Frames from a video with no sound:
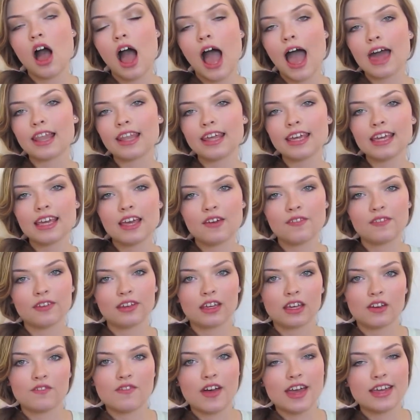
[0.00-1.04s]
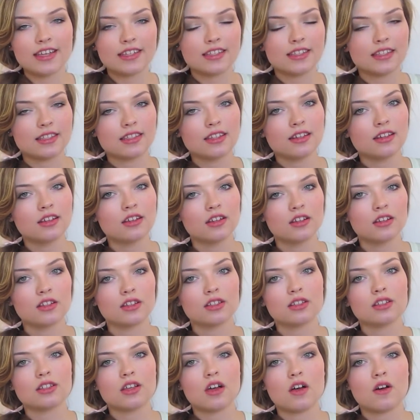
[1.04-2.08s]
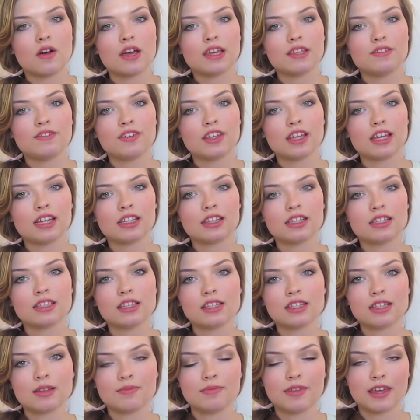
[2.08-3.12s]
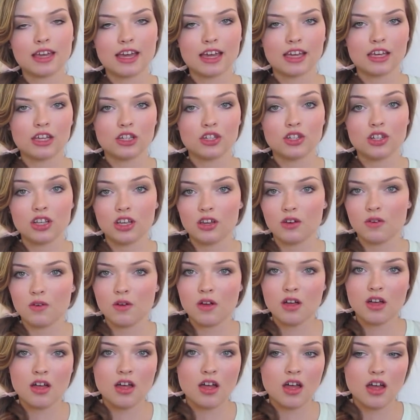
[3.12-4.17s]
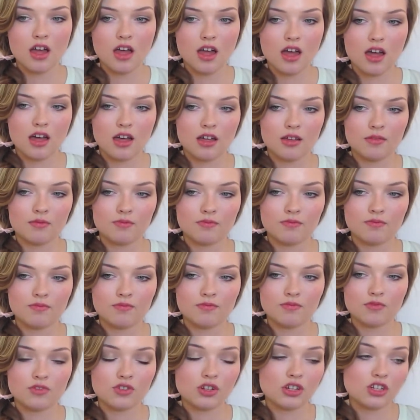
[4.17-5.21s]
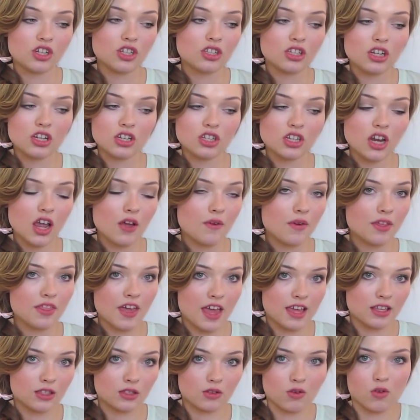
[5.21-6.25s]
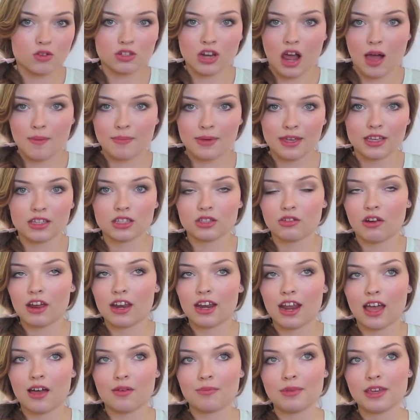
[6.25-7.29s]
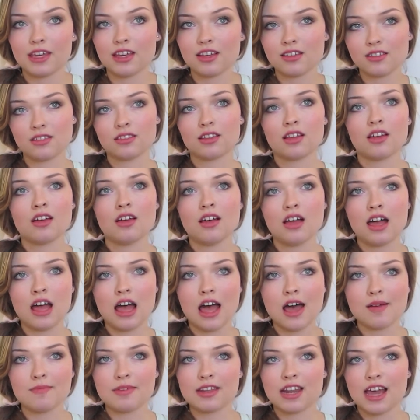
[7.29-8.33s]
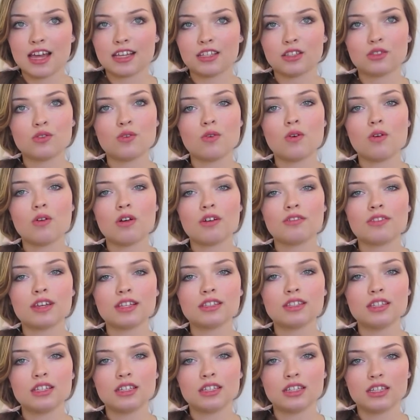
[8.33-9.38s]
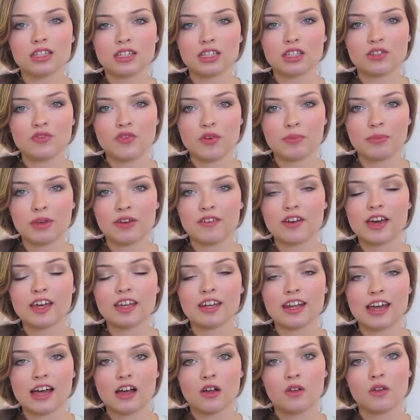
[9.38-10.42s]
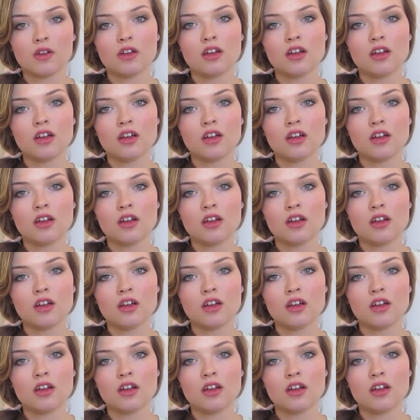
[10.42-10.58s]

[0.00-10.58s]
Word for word: I like giving advice, so I feel like this is something I can do. Um, just going to start with high school topics right now because I'm in high school and that's easiest for me right now.